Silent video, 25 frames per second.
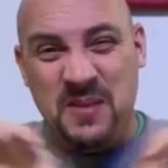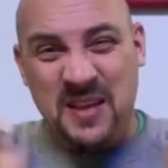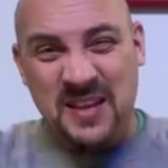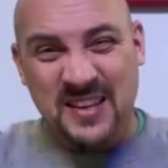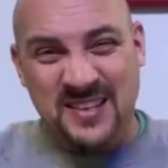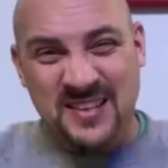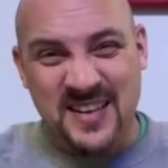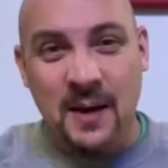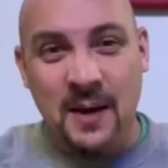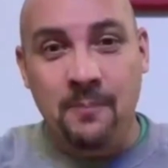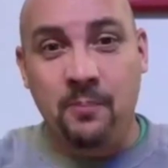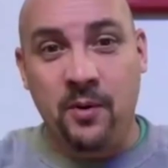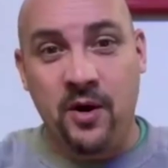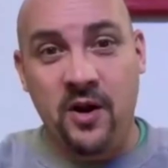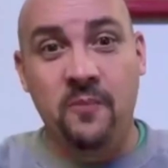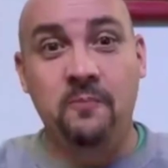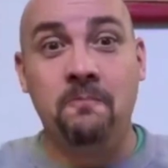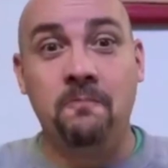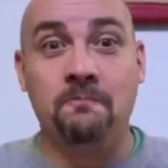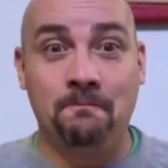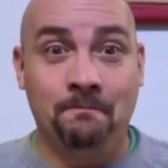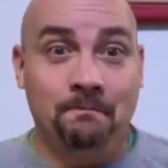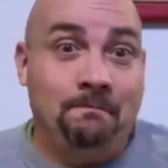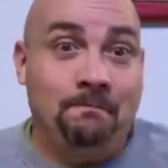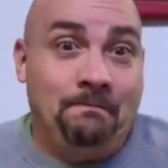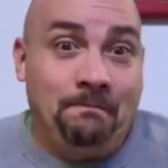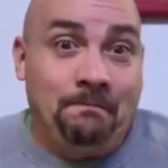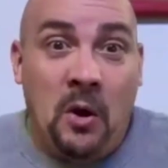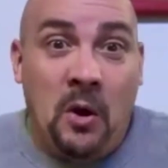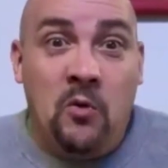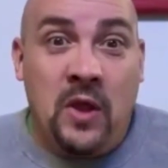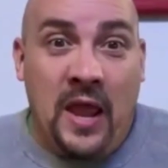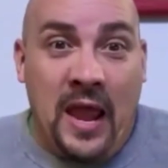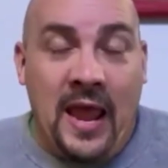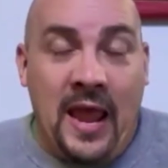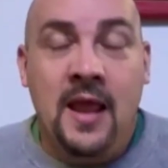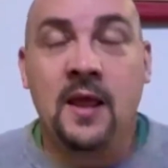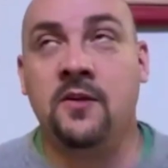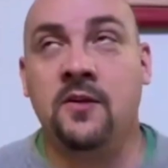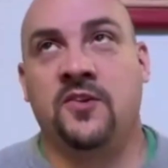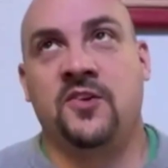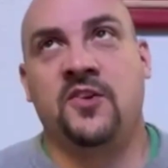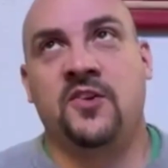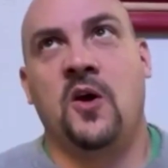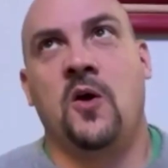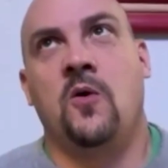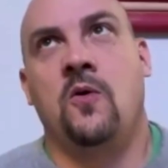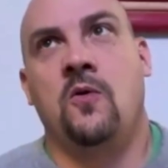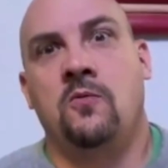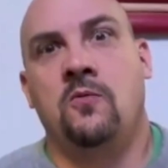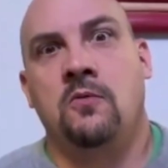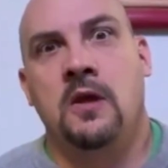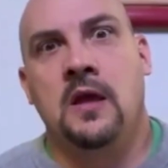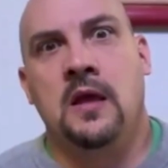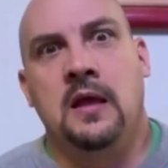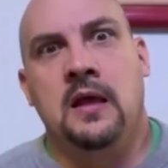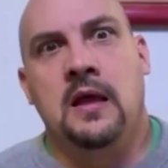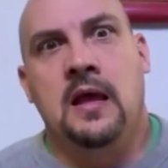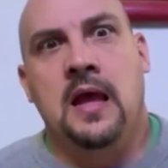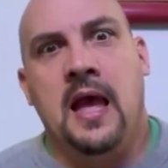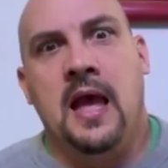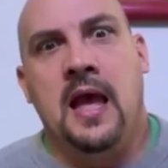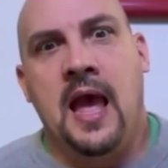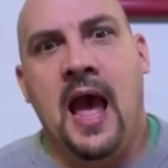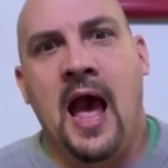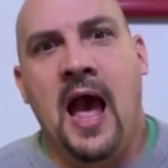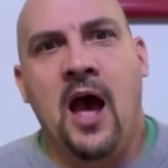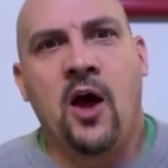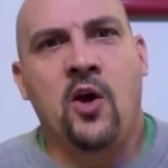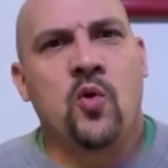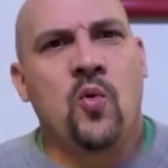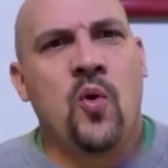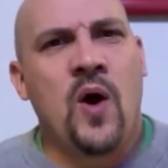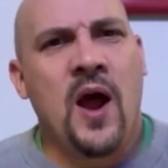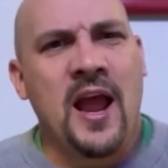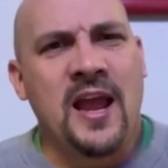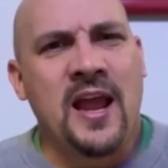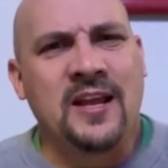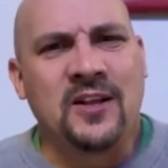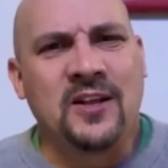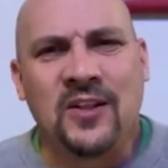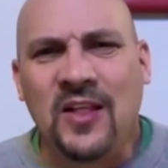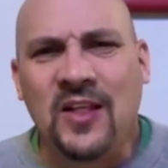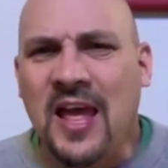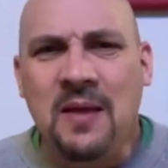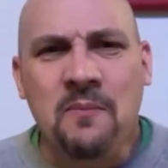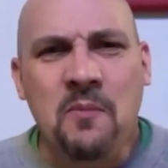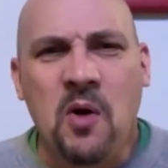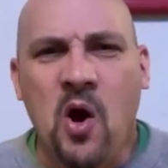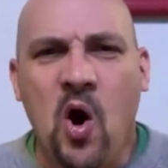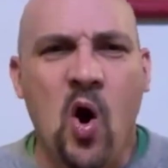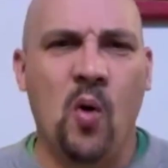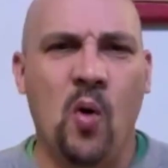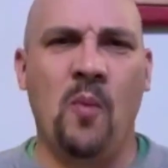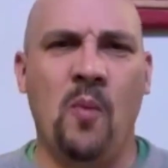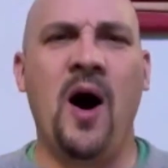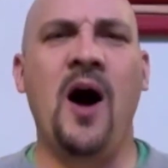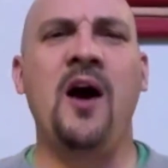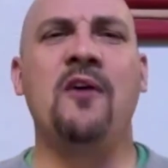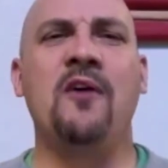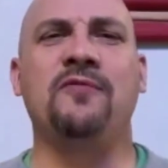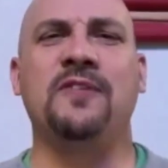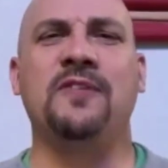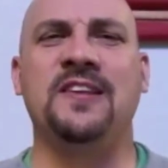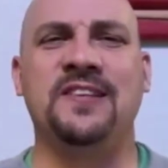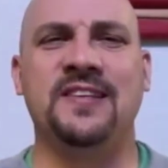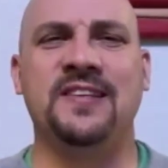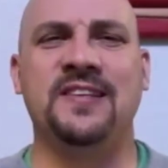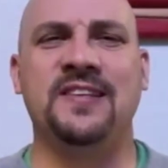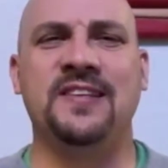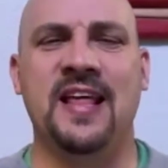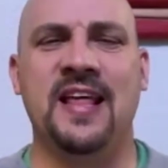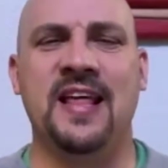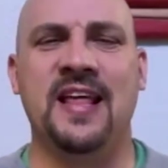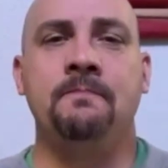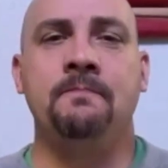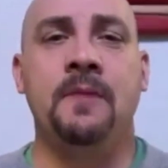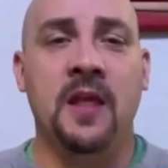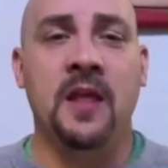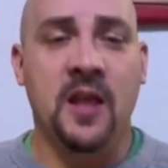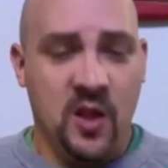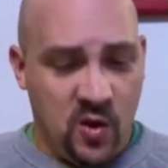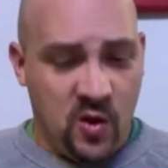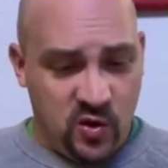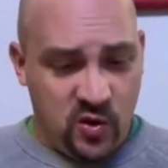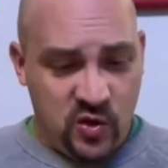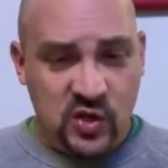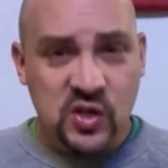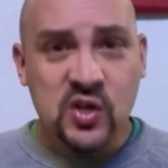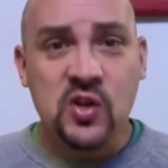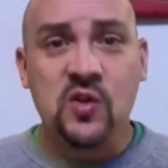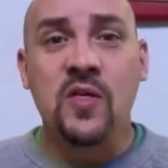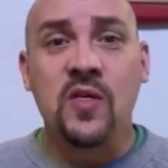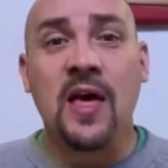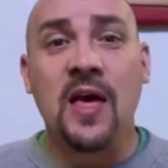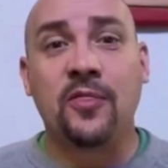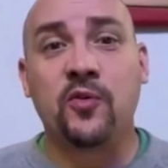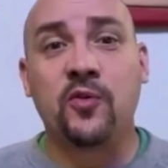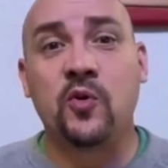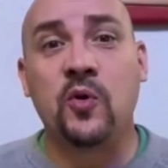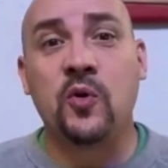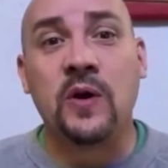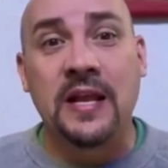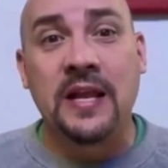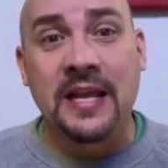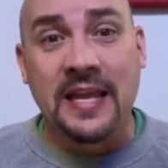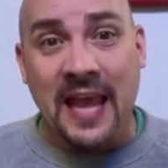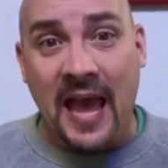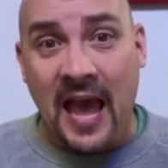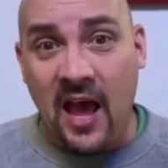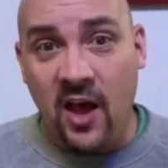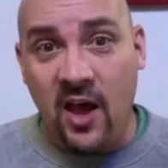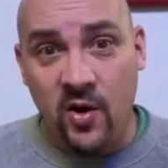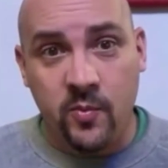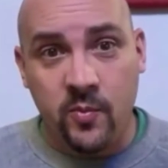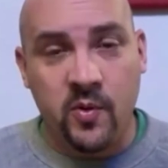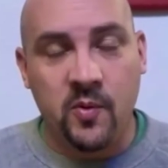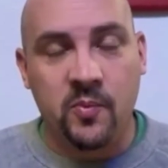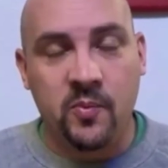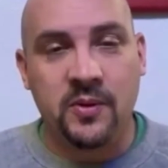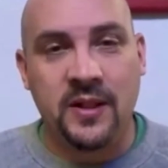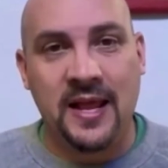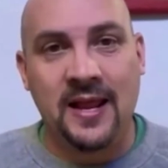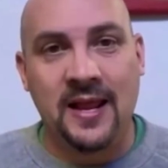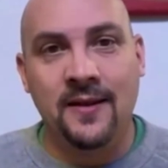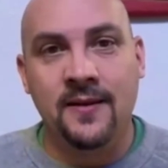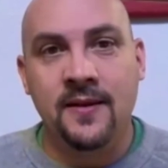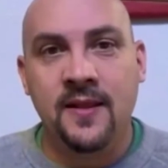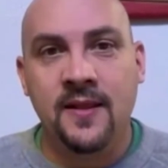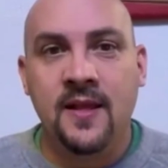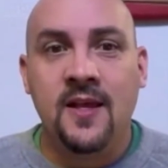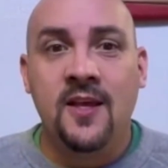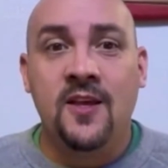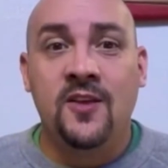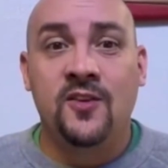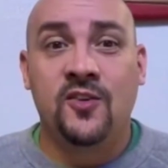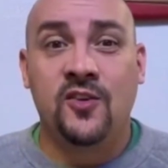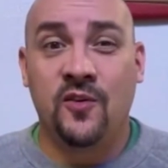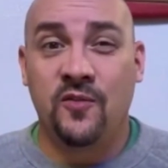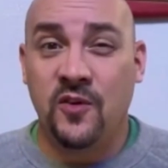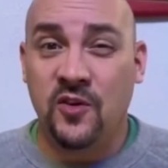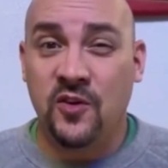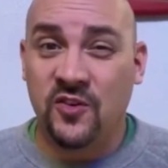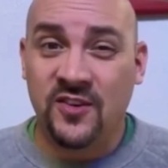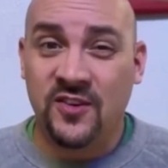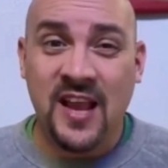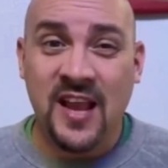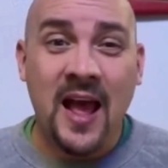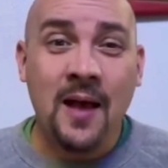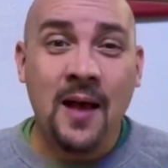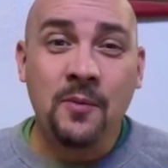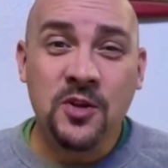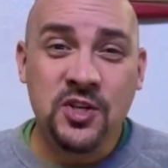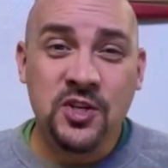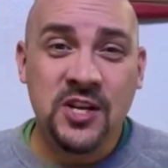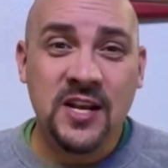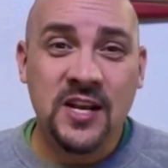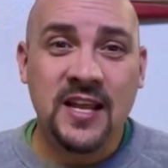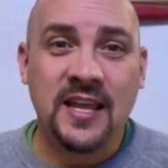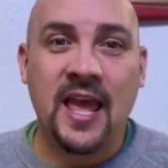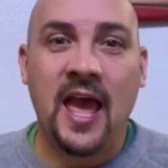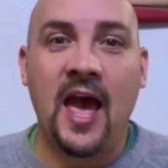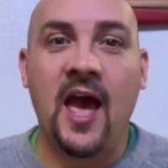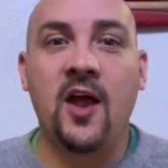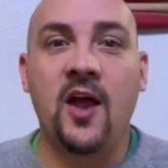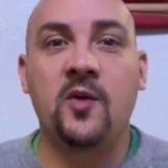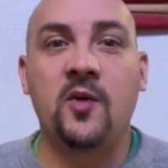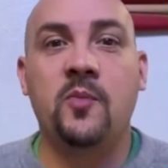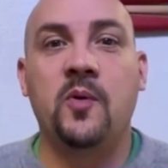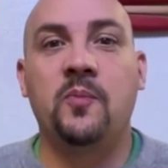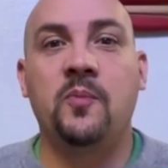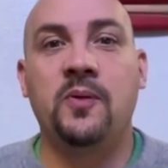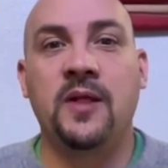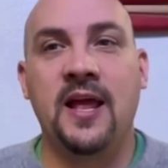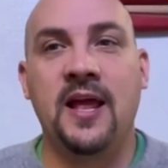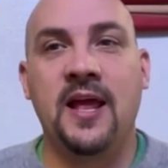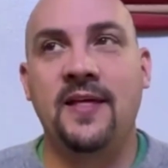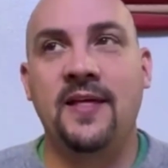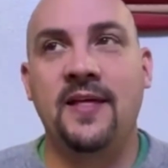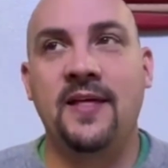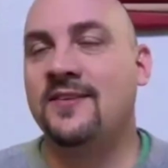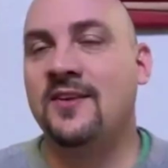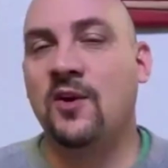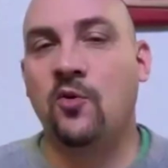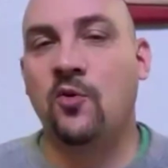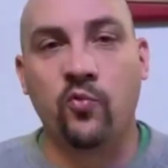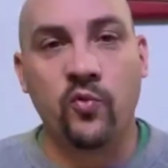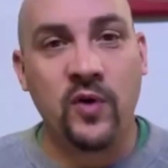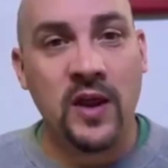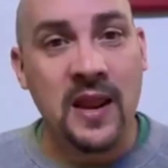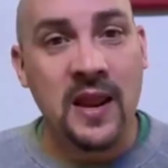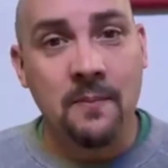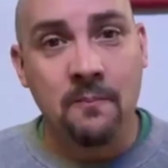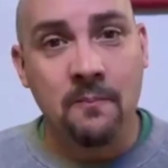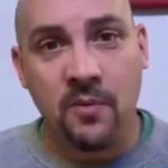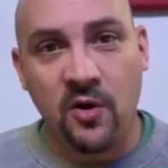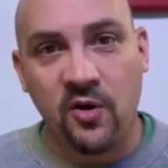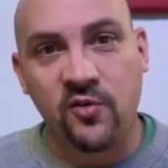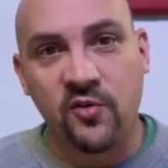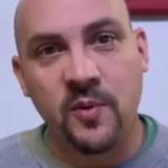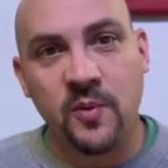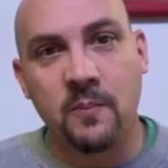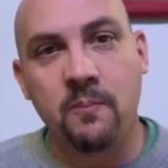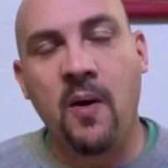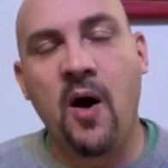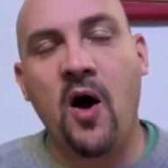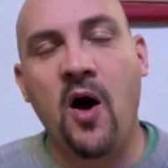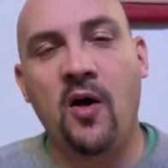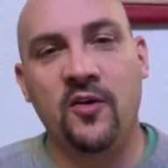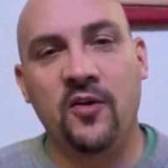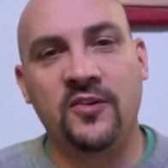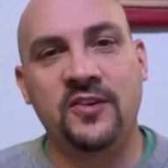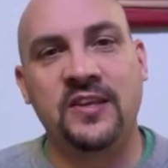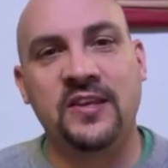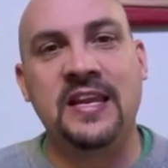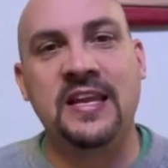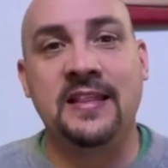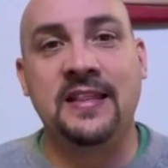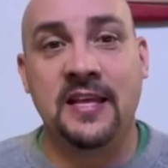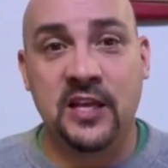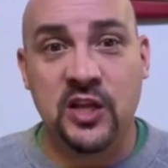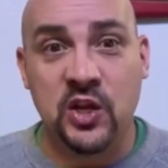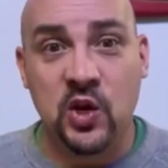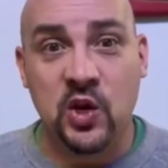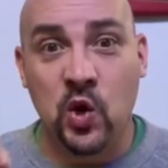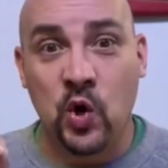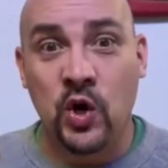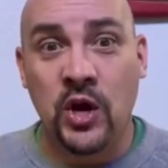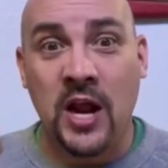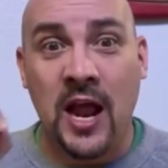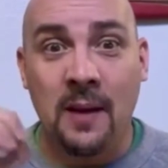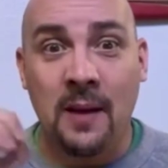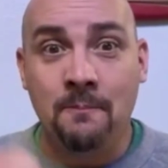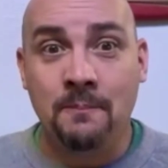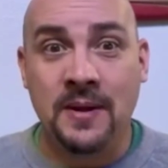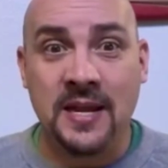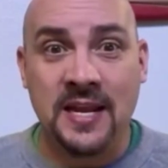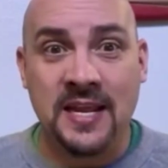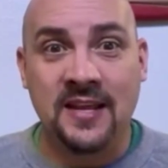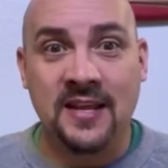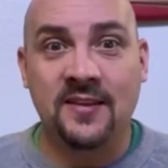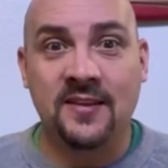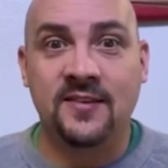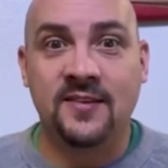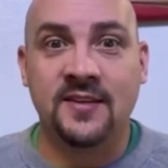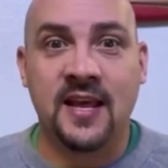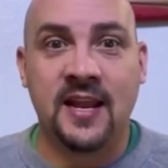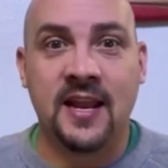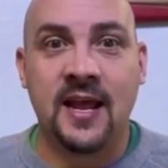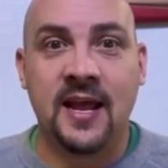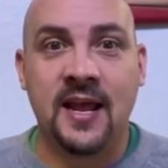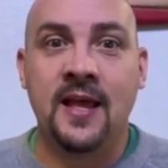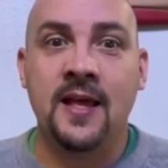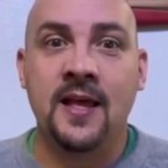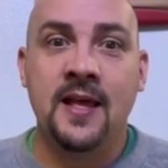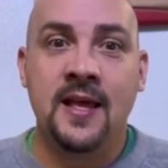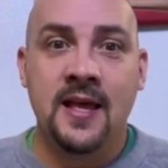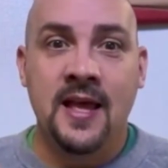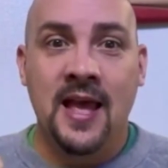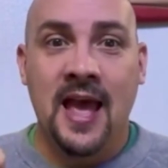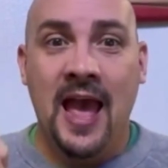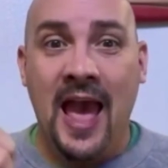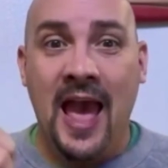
keep things separate. Okay, so how do I claim a home office then? You do that through an accountable plan. So if you establish an accountable plan, that's a reimbursement policy that your company is going to